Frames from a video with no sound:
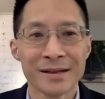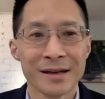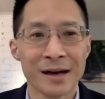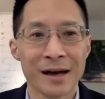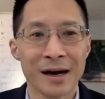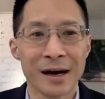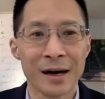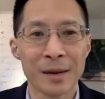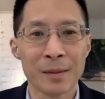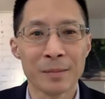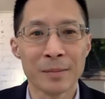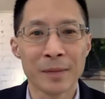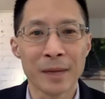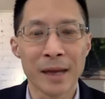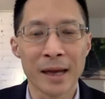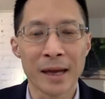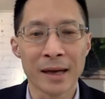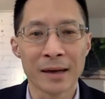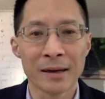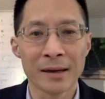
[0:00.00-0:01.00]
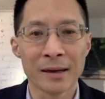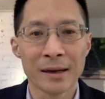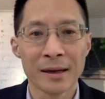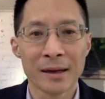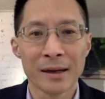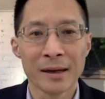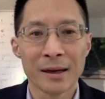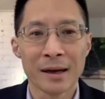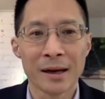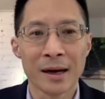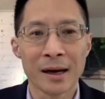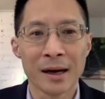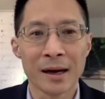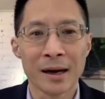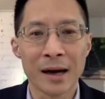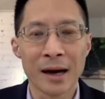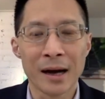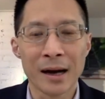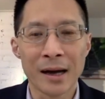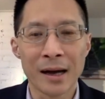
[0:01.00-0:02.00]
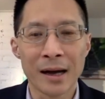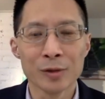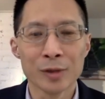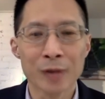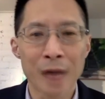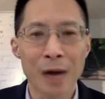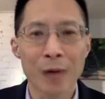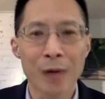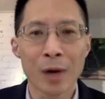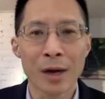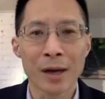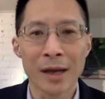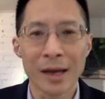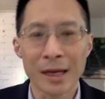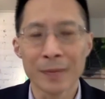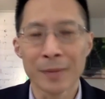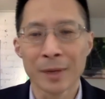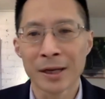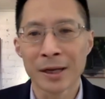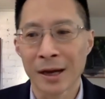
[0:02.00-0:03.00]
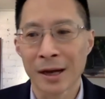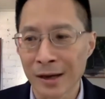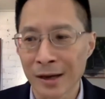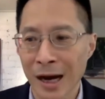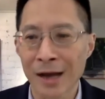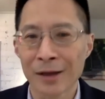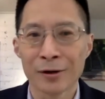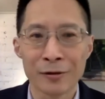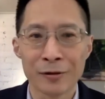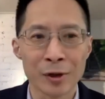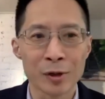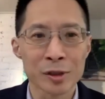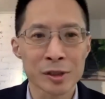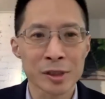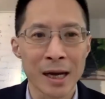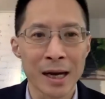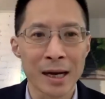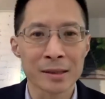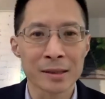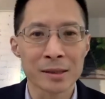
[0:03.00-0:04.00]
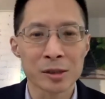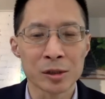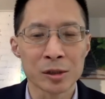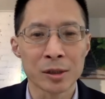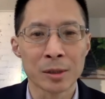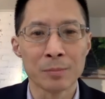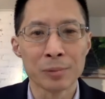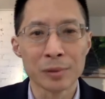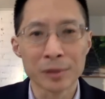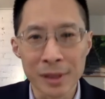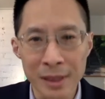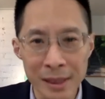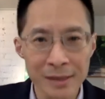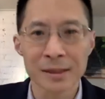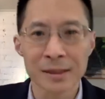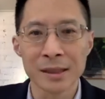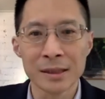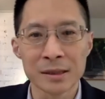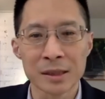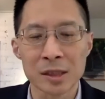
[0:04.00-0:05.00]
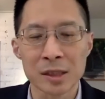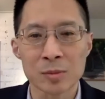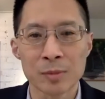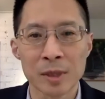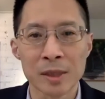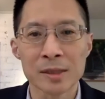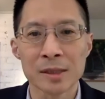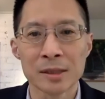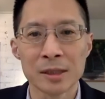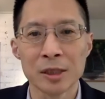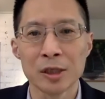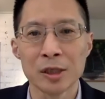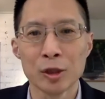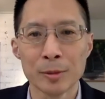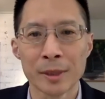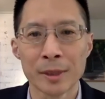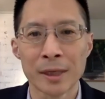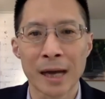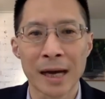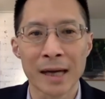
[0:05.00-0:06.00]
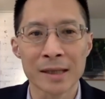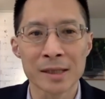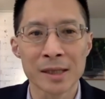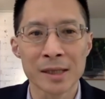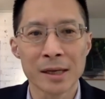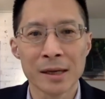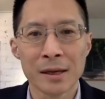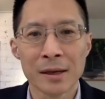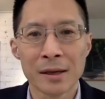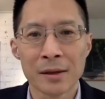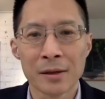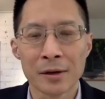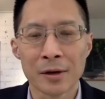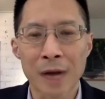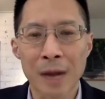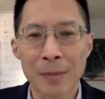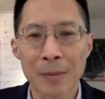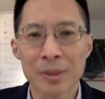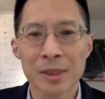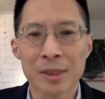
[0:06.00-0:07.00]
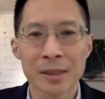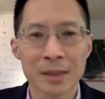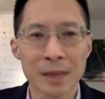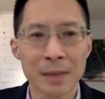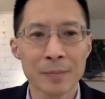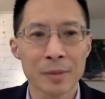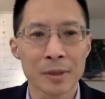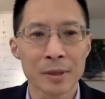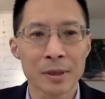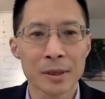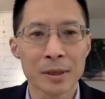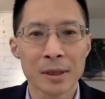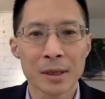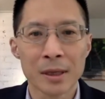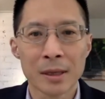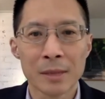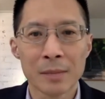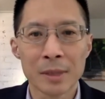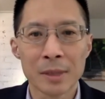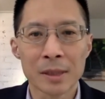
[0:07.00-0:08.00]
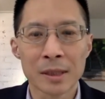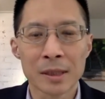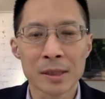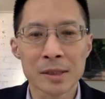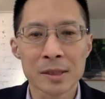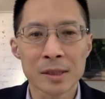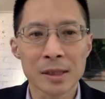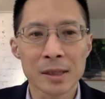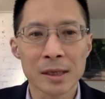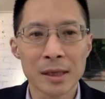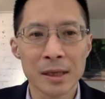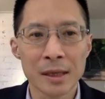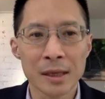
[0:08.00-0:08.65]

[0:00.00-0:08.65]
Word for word: Um, and uh, I do not want anybody on either of those sides to completely dismiss and dehumanize their opposite number, because mm-hmm.